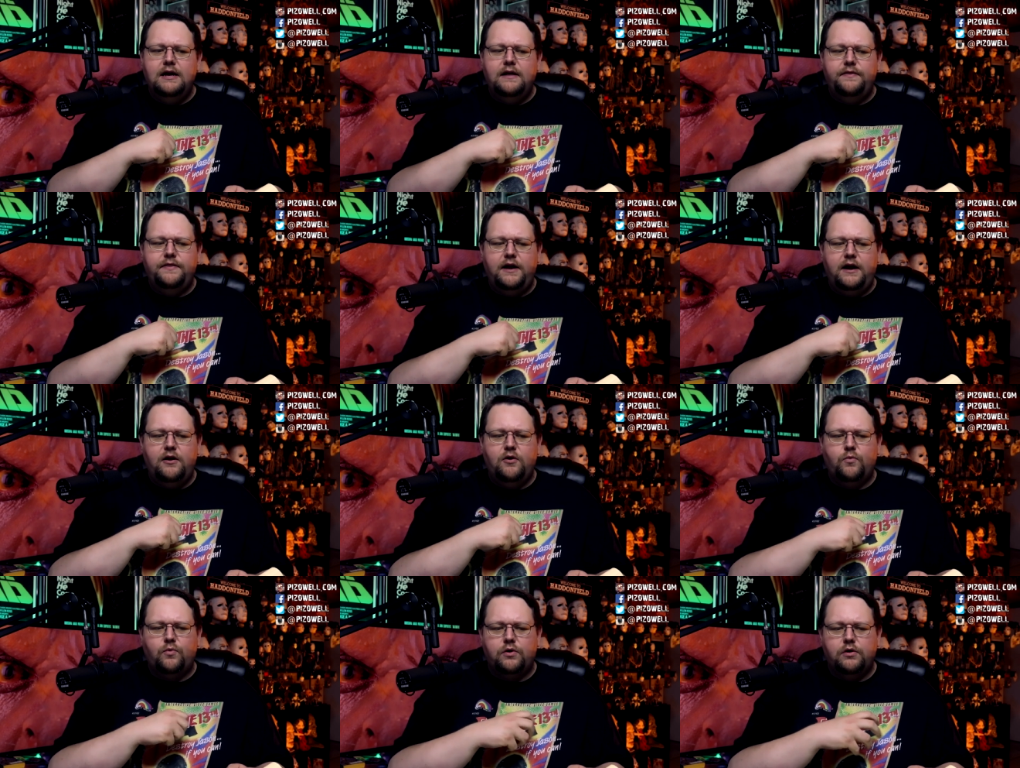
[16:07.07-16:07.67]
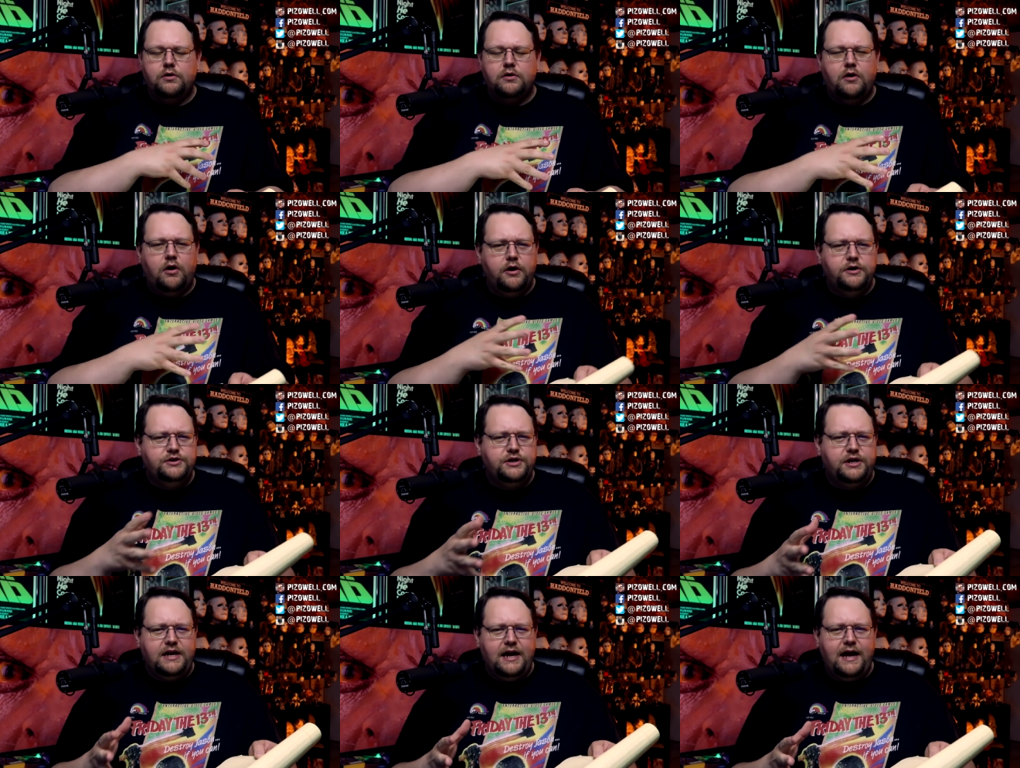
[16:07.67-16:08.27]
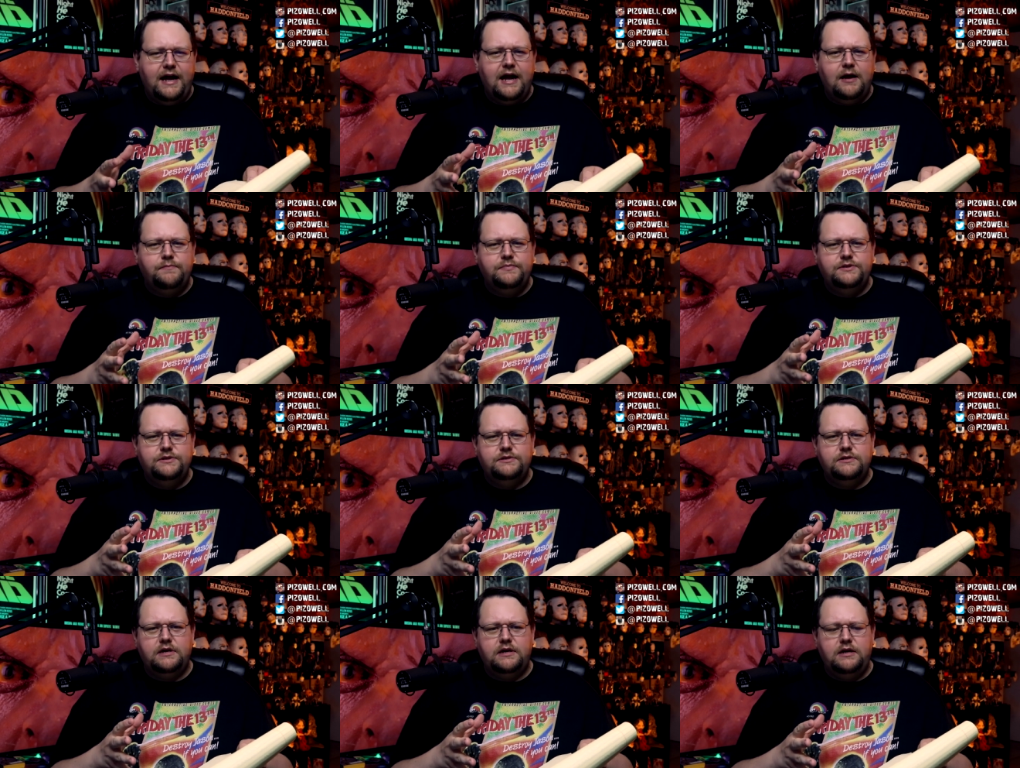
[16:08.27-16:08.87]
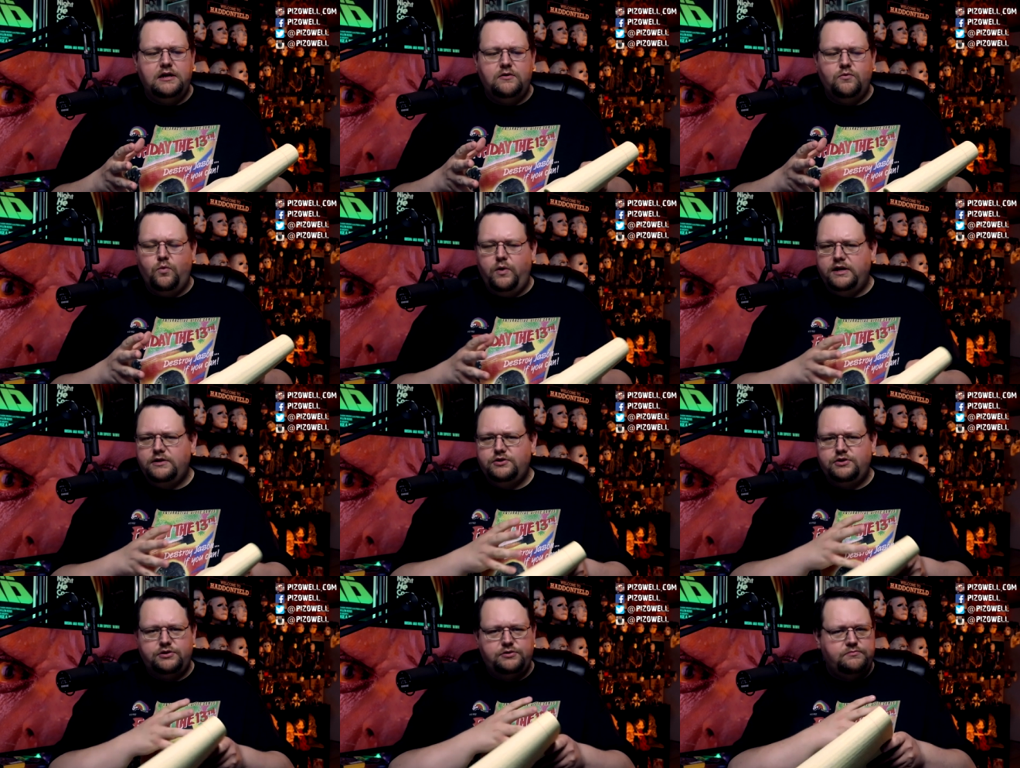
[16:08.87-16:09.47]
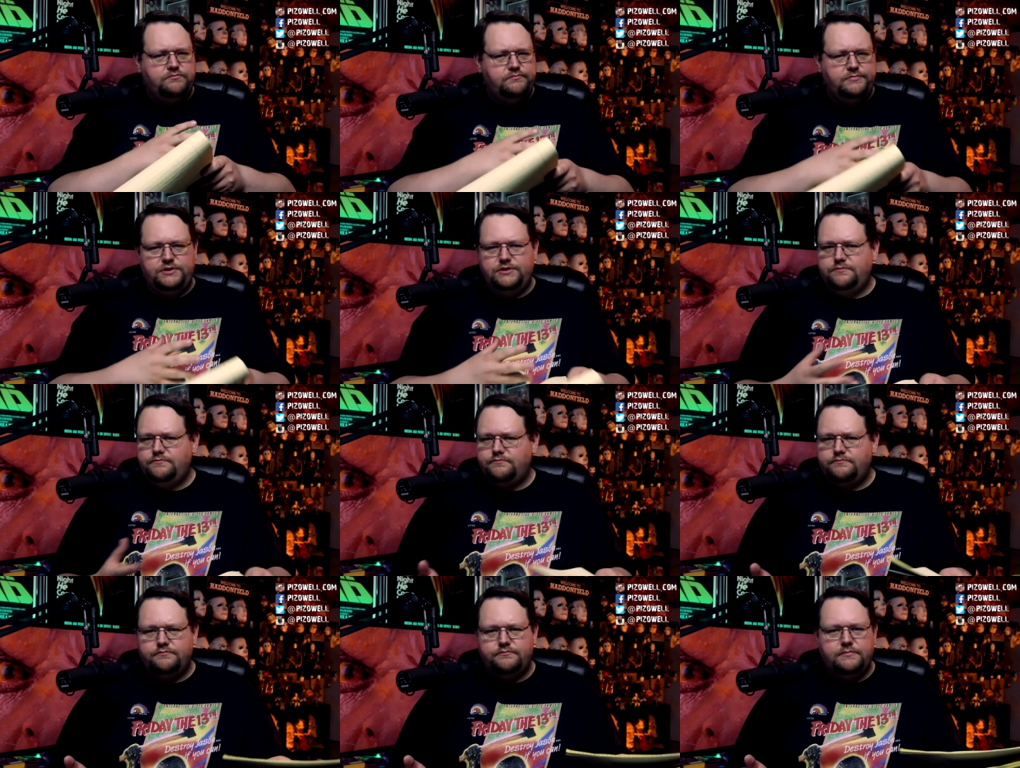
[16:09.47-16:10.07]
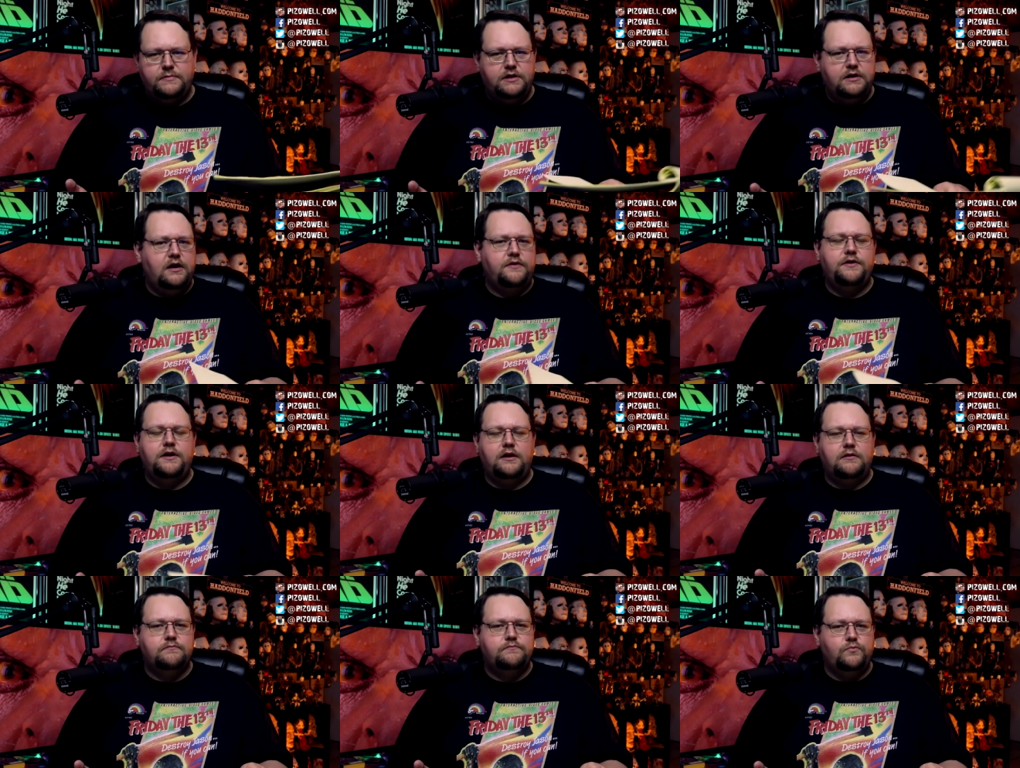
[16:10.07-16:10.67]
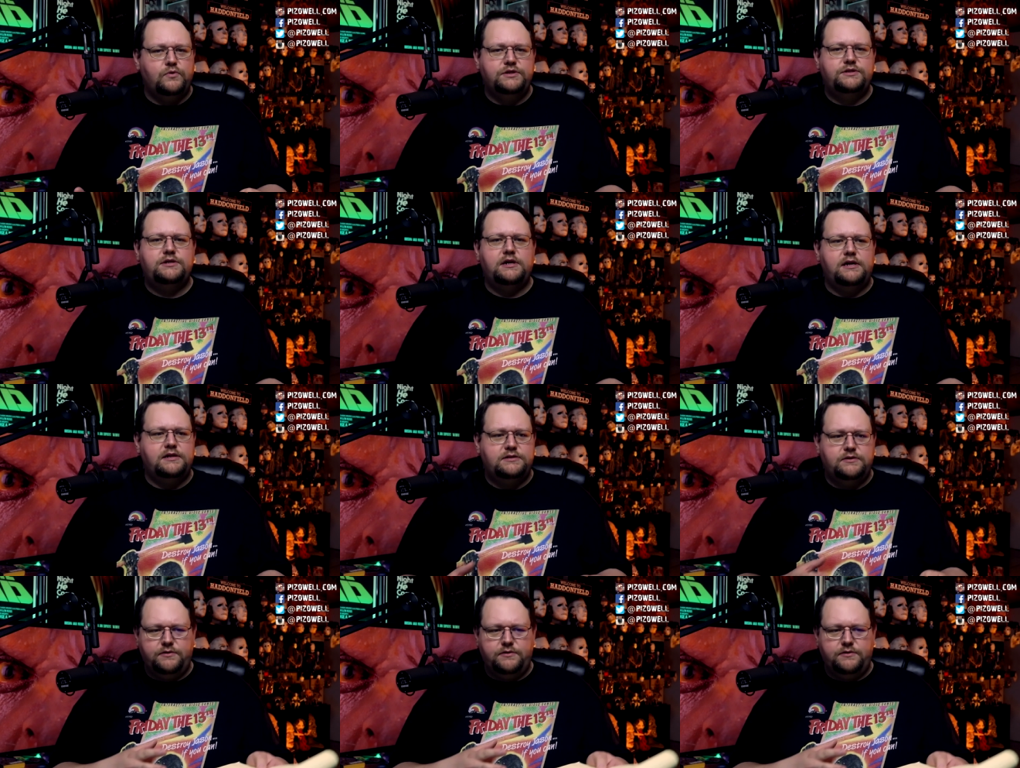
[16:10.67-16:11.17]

there were large gaps in which nothing was said.